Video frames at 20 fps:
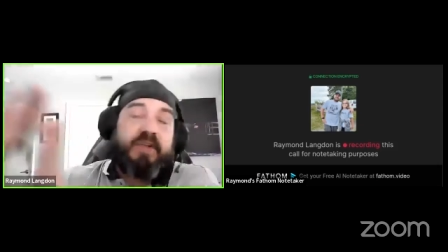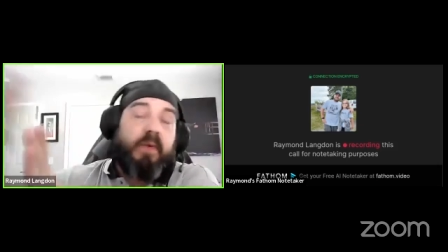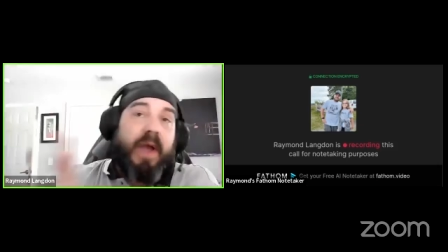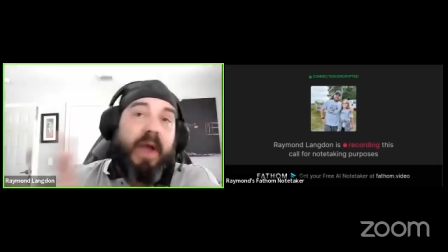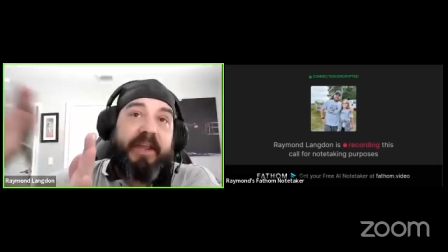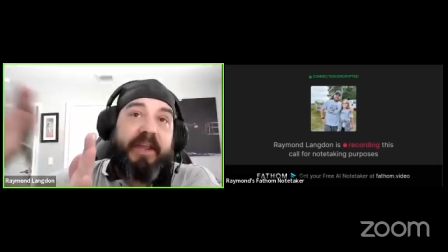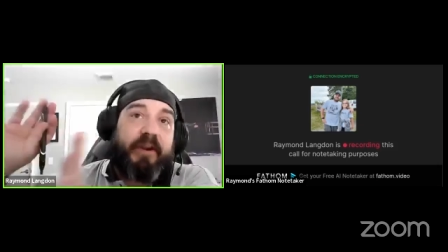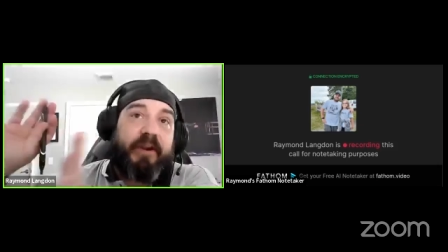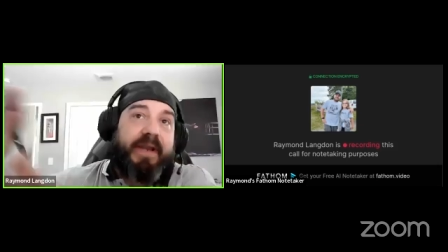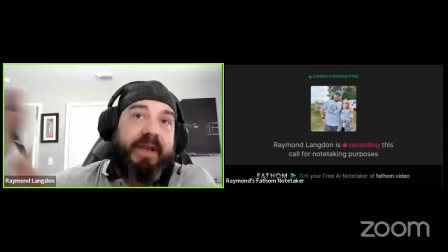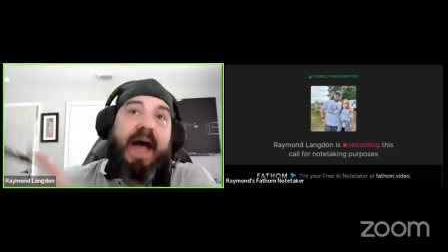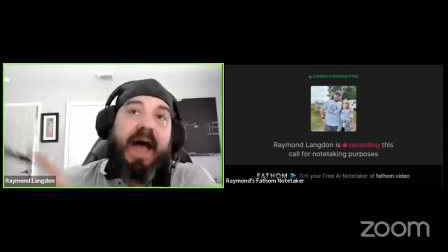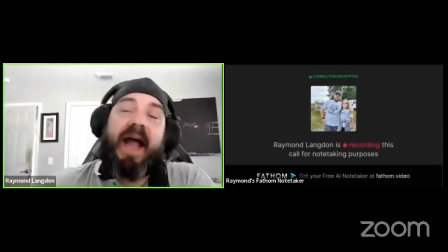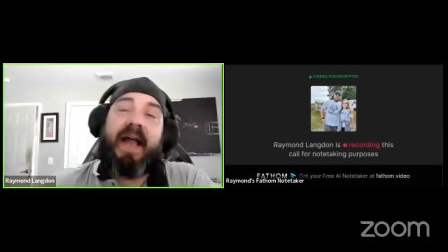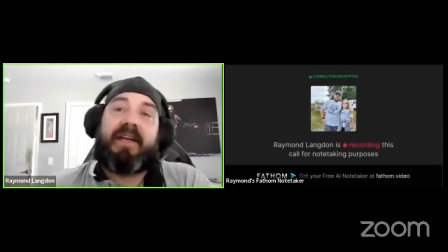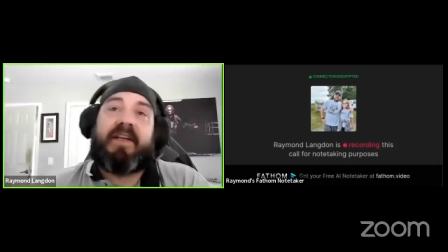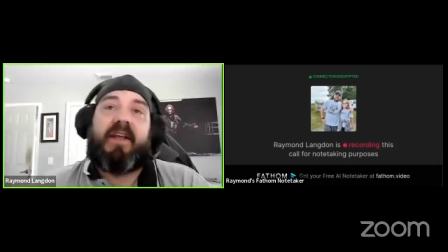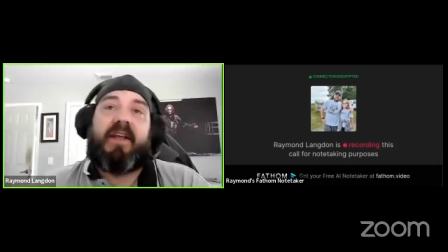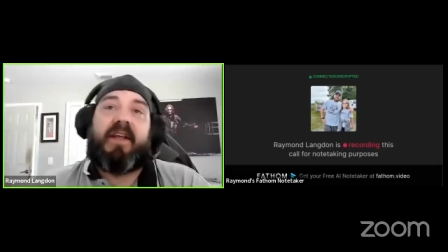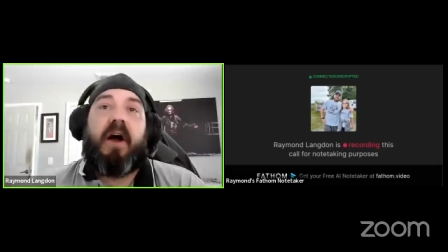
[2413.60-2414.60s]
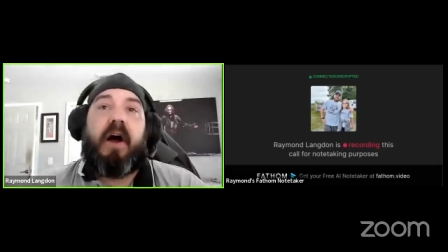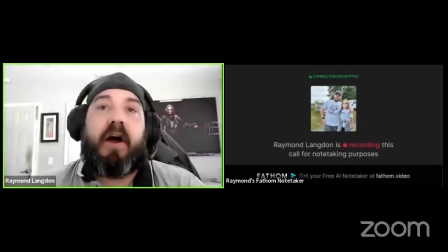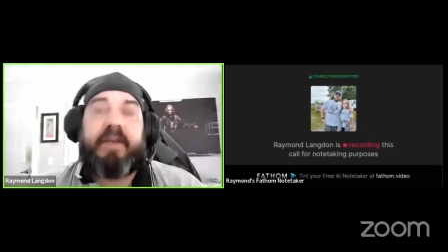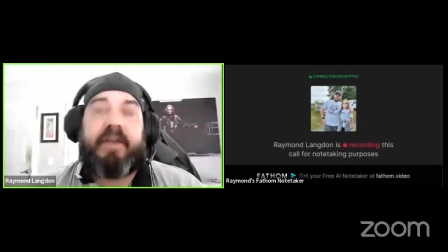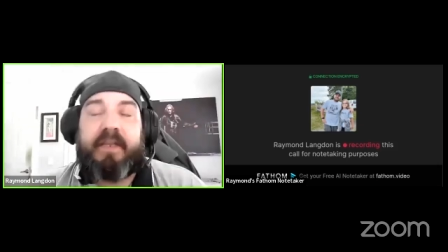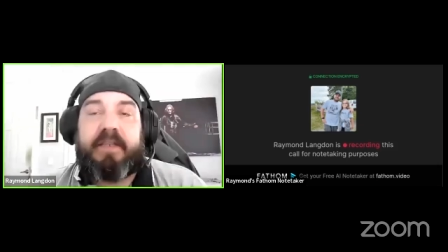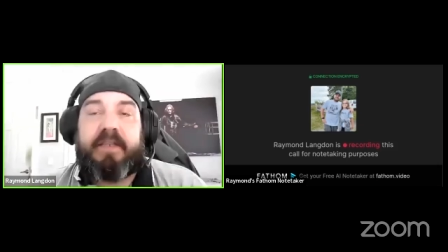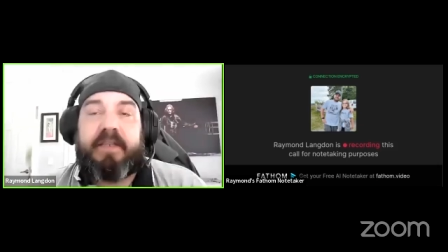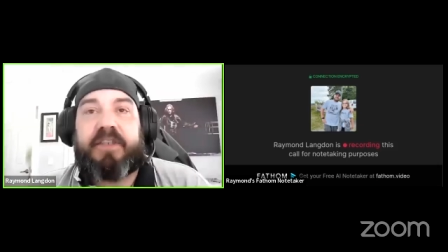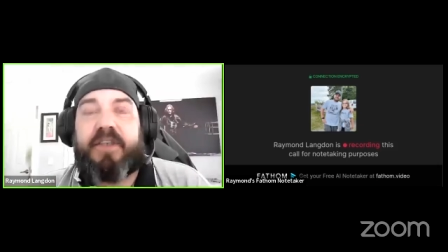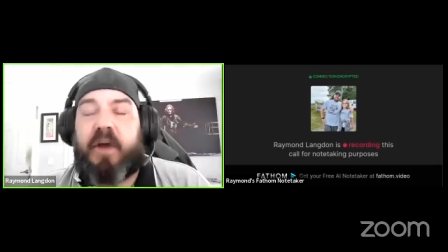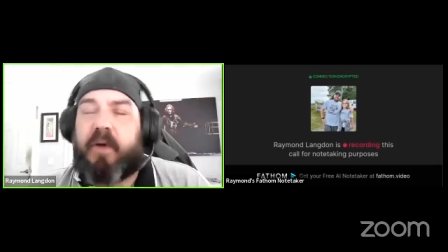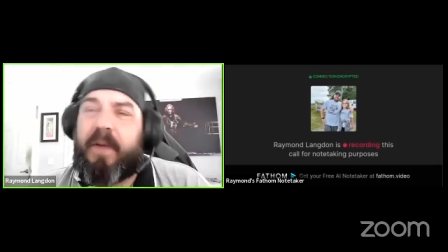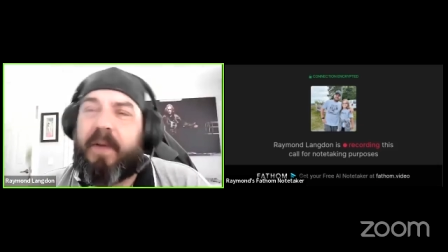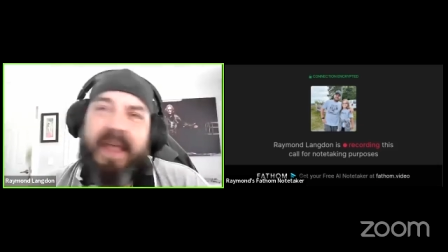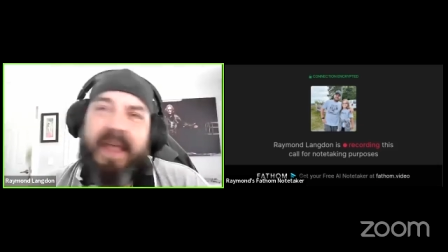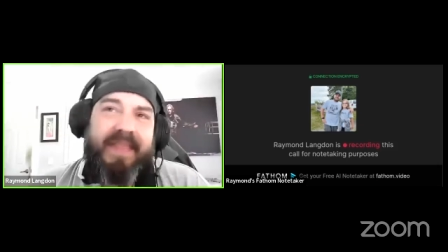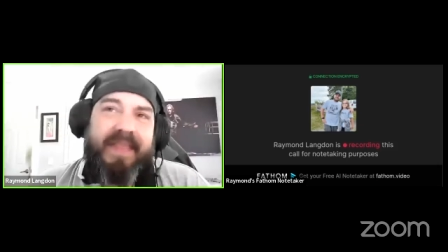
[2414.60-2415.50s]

away your not ideal audience so